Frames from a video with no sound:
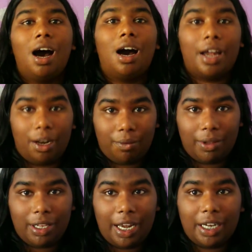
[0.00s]
Again,
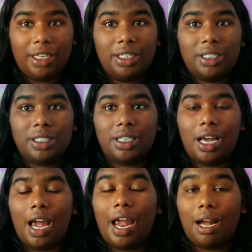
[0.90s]
with nannies
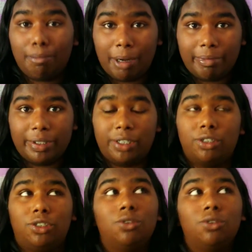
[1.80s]
and babysitters,